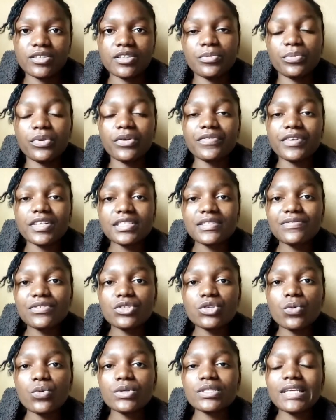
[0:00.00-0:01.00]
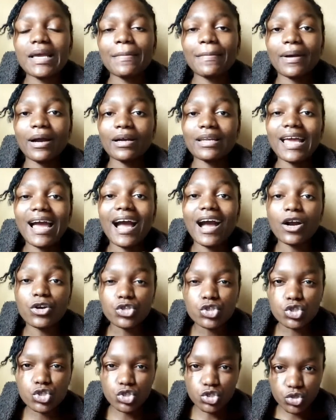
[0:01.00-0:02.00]
So the previous video was about
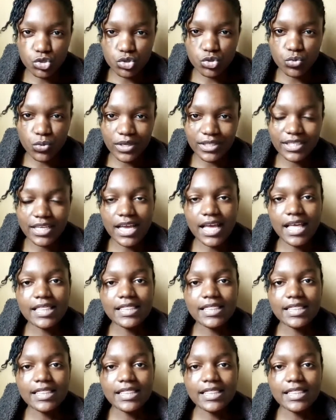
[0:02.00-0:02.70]
how to lose weight.